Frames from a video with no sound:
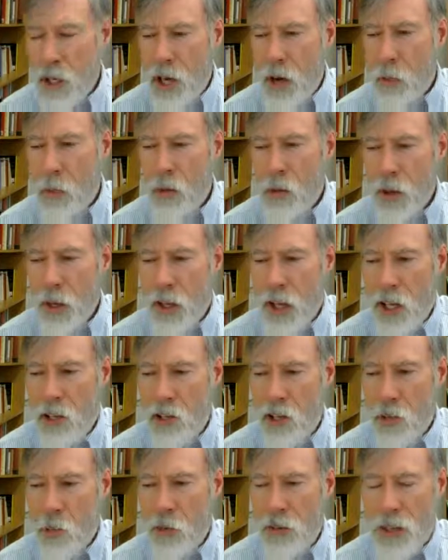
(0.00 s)
And we realize
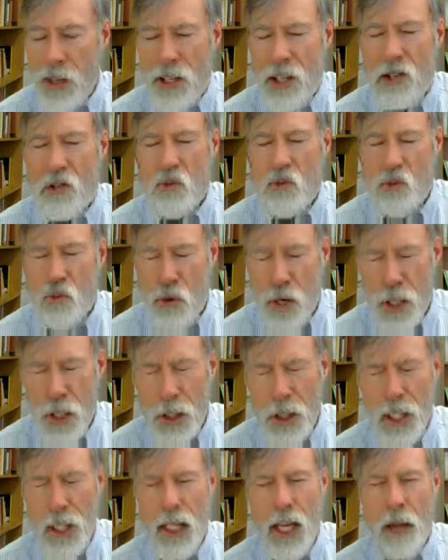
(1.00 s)
that we've got this
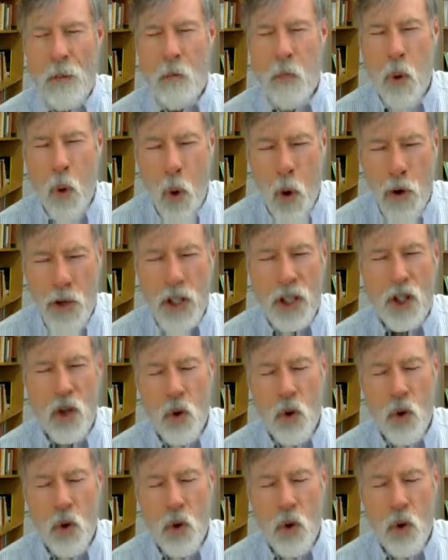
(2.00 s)
really important,